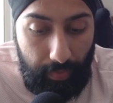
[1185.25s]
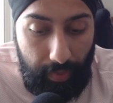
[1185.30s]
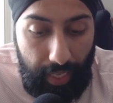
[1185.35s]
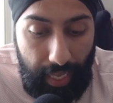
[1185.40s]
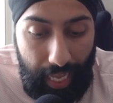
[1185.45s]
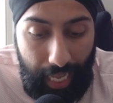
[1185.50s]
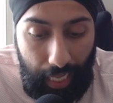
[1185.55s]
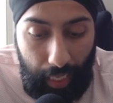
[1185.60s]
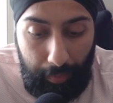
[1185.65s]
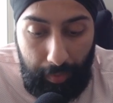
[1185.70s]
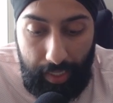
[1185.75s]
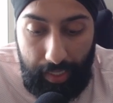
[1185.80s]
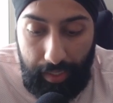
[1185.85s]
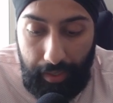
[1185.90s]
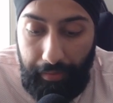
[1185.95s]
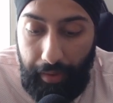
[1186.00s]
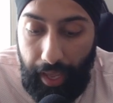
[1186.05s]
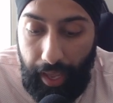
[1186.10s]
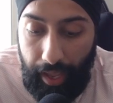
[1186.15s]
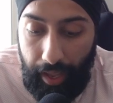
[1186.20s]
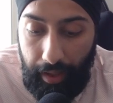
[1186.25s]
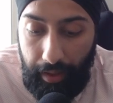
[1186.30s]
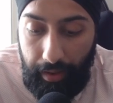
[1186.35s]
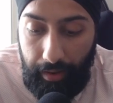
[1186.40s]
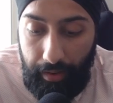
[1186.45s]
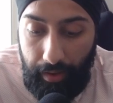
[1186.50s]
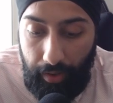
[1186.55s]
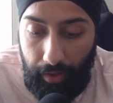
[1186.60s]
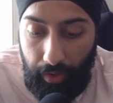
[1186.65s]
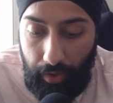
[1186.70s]
habits of
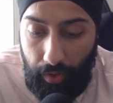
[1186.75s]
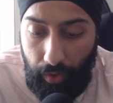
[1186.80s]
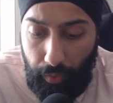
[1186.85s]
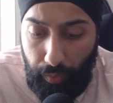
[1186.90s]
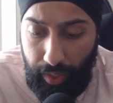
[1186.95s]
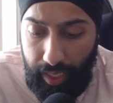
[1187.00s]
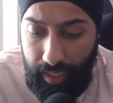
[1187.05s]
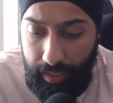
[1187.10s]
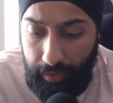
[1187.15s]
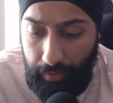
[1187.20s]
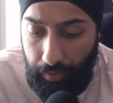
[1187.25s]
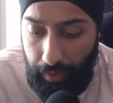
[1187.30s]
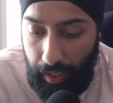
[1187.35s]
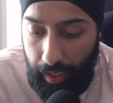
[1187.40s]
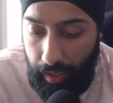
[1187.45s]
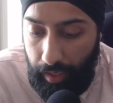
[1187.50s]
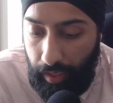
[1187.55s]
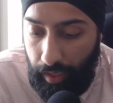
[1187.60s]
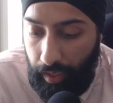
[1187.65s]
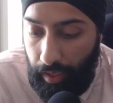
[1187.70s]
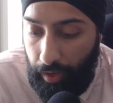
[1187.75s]
head, ways of thinking